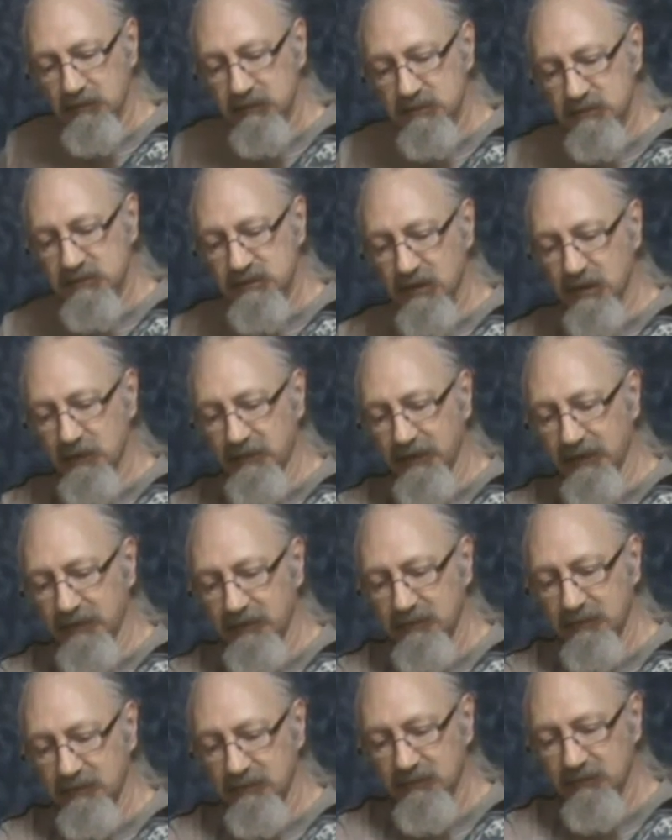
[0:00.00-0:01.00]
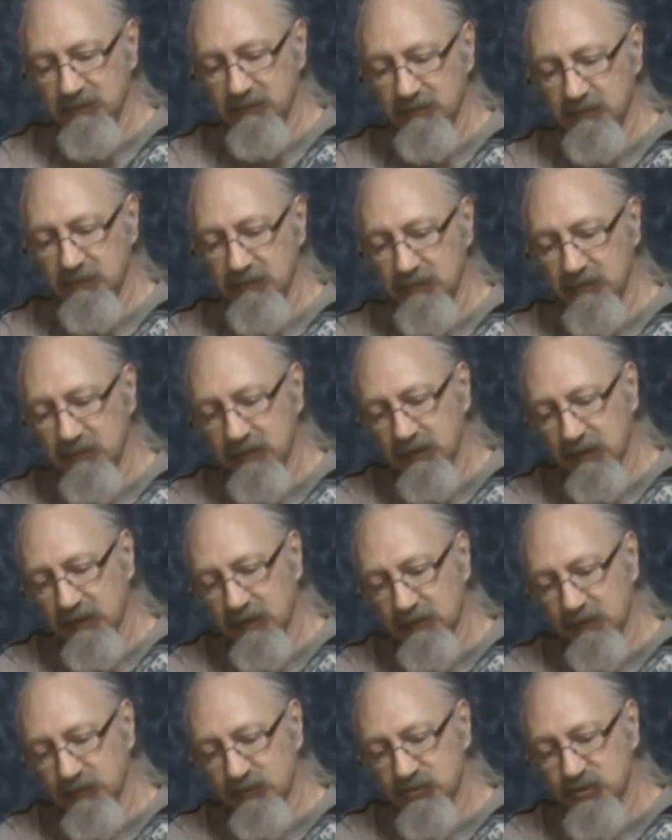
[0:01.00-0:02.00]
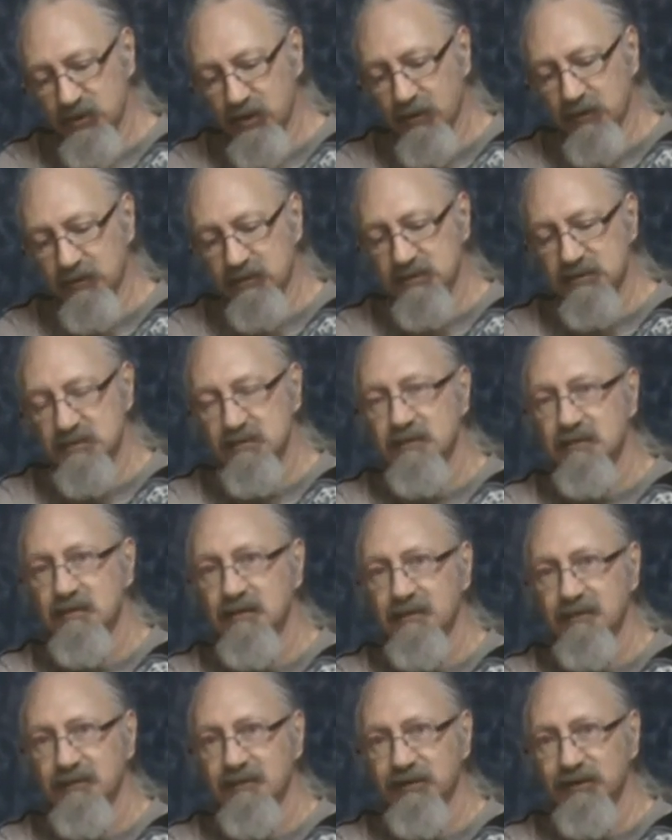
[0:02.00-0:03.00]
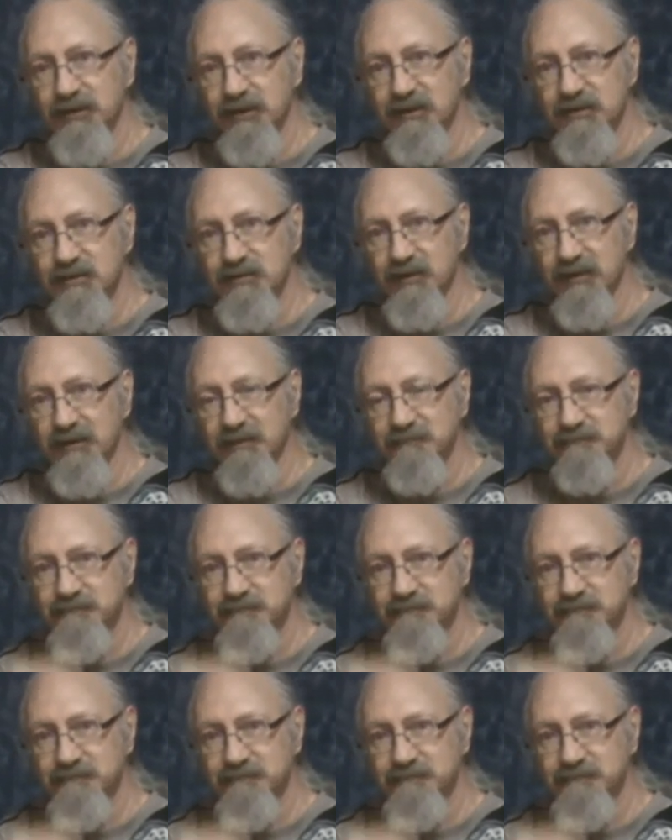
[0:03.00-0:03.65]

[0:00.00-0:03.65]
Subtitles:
so that it chokes the D string.